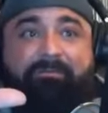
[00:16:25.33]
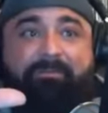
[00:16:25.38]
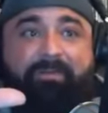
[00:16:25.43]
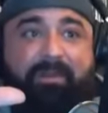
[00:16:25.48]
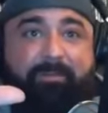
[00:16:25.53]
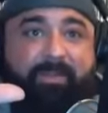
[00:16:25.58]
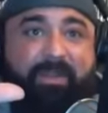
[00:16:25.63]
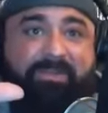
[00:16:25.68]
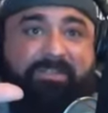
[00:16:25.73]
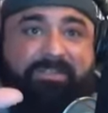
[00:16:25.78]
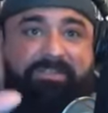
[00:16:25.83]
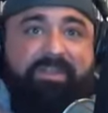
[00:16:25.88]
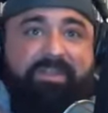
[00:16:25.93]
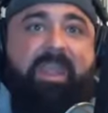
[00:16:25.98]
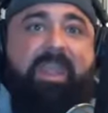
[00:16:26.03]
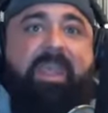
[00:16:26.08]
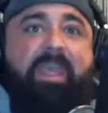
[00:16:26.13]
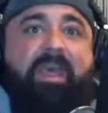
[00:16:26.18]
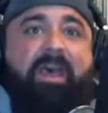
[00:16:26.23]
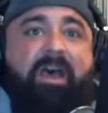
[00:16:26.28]
pretty much.
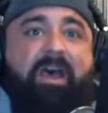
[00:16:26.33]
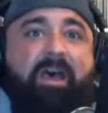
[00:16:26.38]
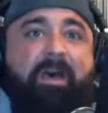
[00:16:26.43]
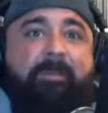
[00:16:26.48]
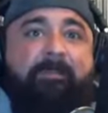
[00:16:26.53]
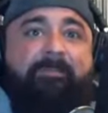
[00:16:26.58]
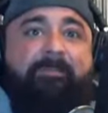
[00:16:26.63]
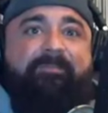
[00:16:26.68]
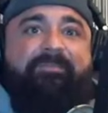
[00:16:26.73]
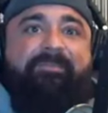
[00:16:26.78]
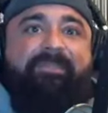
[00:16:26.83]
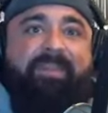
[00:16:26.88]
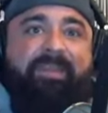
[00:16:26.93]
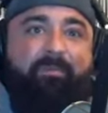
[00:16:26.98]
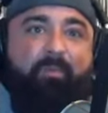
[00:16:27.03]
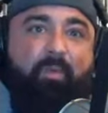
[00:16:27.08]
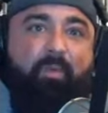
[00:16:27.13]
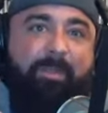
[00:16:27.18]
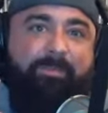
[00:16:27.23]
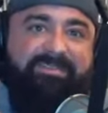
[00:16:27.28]

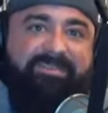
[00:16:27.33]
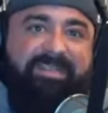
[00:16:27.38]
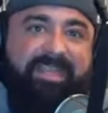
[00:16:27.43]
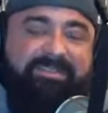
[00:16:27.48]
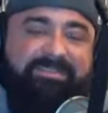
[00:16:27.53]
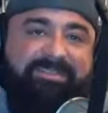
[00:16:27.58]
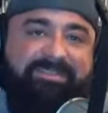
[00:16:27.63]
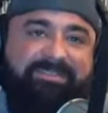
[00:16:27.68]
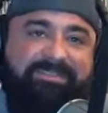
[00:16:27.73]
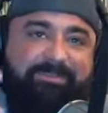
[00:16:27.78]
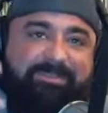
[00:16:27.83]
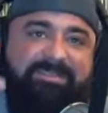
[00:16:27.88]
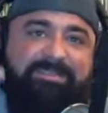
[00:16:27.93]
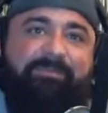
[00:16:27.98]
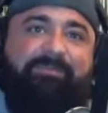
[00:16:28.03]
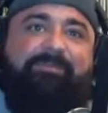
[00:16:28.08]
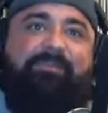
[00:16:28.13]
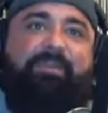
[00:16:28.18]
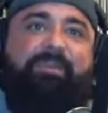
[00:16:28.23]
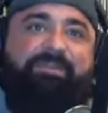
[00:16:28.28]
The website system is
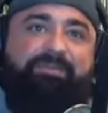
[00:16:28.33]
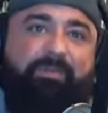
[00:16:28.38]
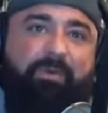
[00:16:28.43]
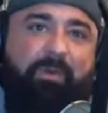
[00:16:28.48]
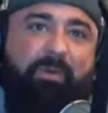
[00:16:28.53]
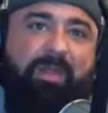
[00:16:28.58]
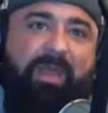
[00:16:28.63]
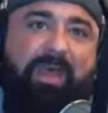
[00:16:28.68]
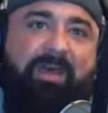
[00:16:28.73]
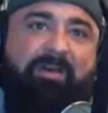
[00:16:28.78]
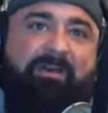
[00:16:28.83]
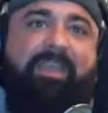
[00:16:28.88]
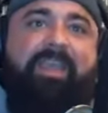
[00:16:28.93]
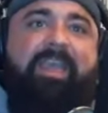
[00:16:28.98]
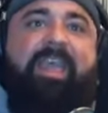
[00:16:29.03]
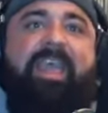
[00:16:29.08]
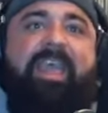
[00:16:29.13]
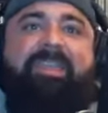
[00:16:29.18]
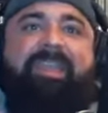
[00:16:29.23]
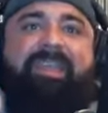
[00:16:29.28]
the first rollout,
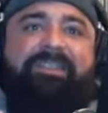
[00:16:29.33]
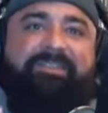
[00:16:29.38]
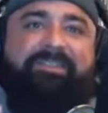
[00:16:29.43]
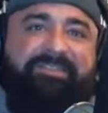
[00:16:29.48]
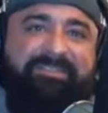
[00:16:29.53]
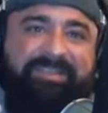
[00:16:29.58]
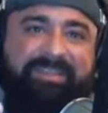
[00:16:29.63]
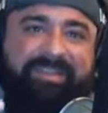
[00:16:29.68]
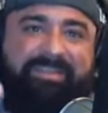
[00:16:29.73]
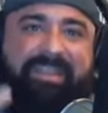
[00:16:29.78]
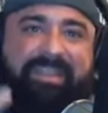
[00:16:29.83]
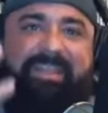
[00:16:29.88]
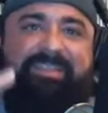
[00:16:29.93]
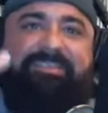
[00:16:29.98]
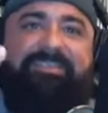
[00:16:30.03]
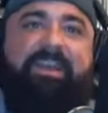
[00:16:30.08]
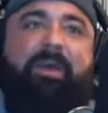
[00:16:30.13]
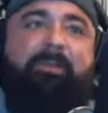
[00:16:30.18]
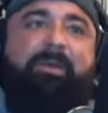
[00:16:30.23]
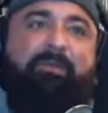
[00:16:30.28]
and then you'll see
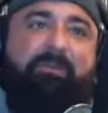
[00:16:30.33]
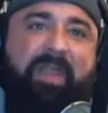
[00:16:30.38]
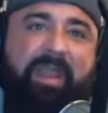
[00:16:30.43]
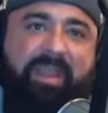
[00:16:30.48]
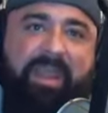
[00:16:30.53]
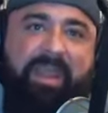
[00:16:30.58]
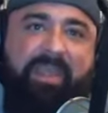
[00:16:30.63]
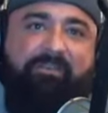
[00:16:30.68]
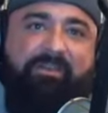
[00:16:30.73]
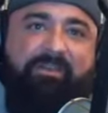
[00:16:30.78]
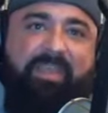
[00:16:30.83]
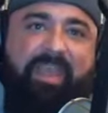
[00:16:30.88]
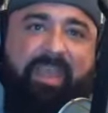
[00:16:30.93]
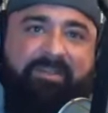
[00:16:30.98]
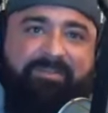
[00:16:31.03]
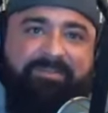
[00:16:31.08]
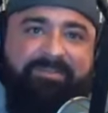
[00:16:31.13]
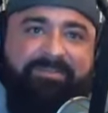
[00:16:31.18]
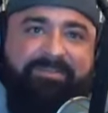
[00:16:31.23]
things coming right after that.